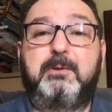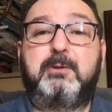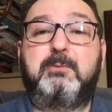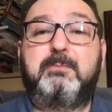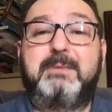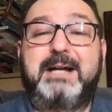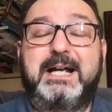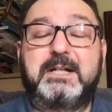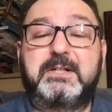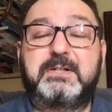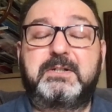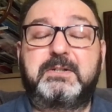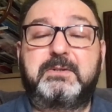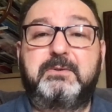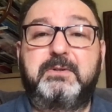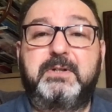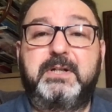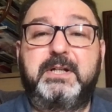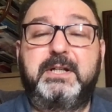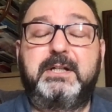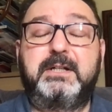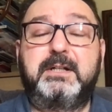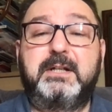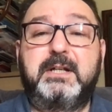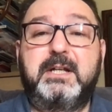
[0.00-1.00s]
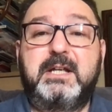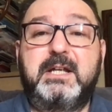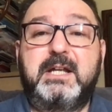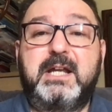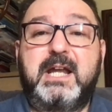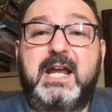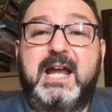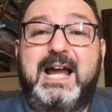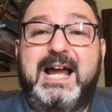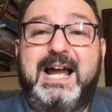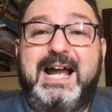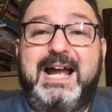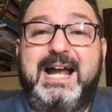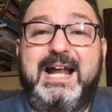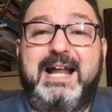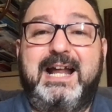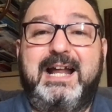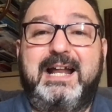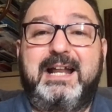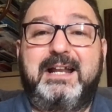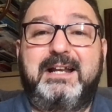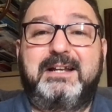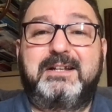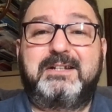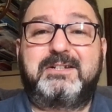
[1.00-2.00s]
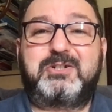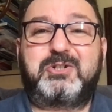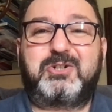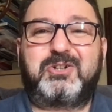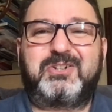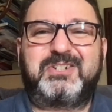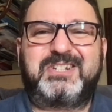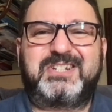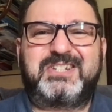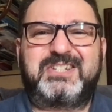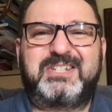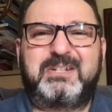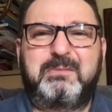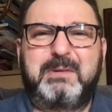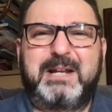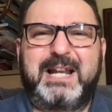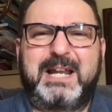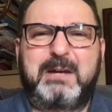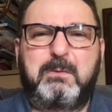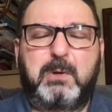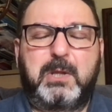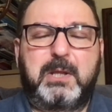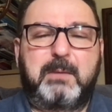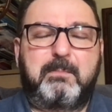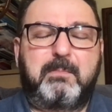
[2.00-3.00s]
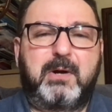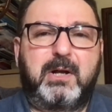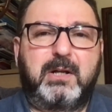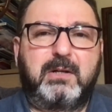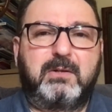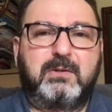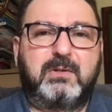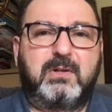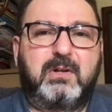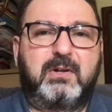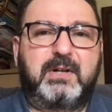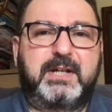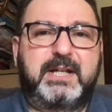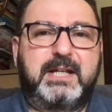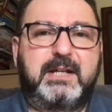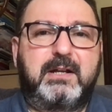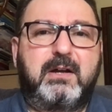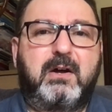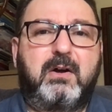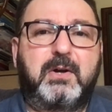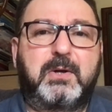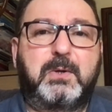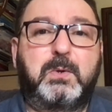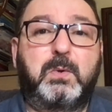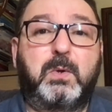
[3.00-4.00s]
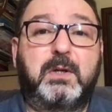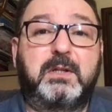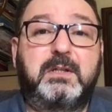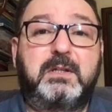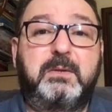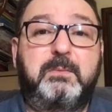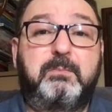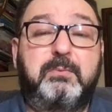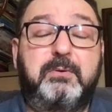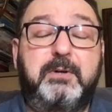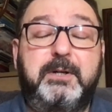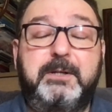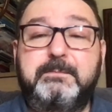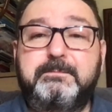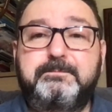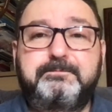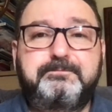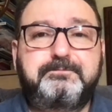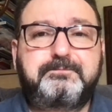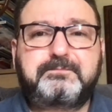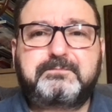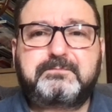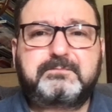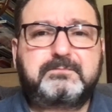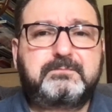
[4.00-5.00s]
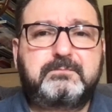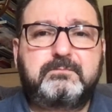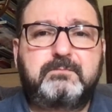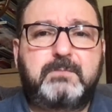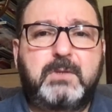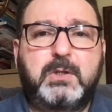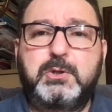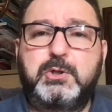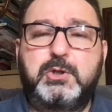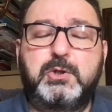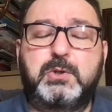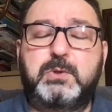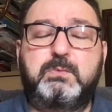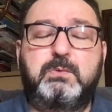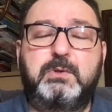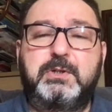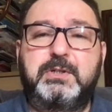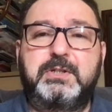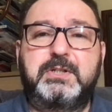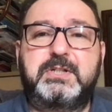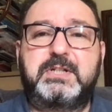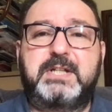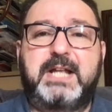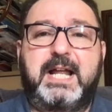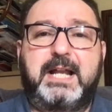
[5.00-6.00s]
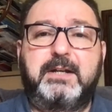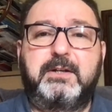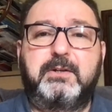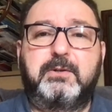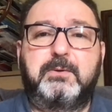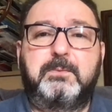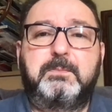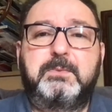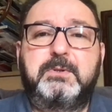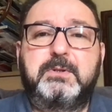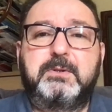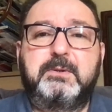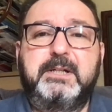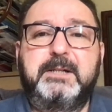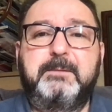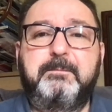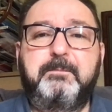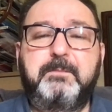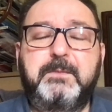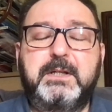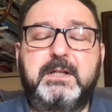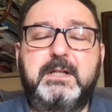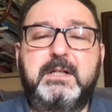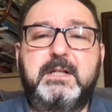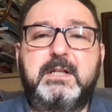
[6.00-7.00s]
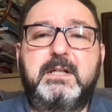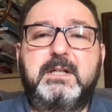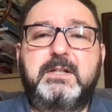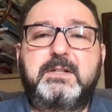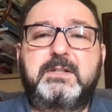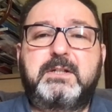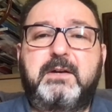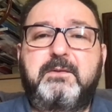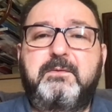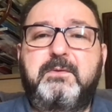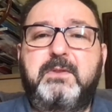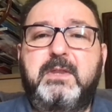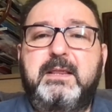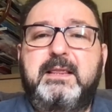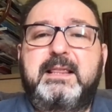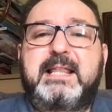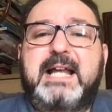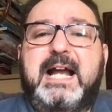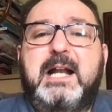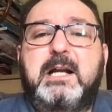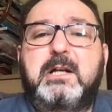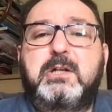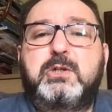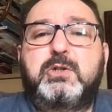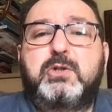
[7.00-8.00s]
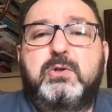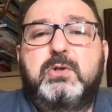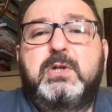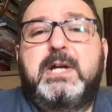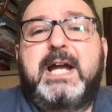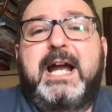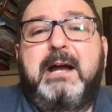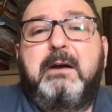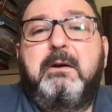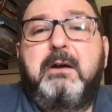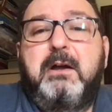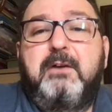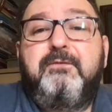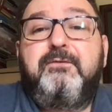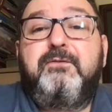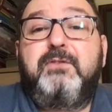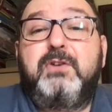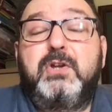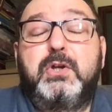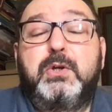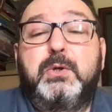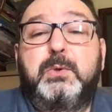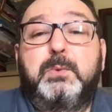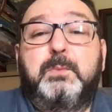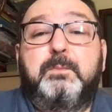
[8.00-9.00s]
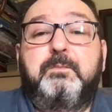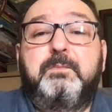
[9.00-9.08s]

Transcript: Mac screen and tried to simulate what they might look like in high quality print just wouldn't stand up to it. So that took out a few.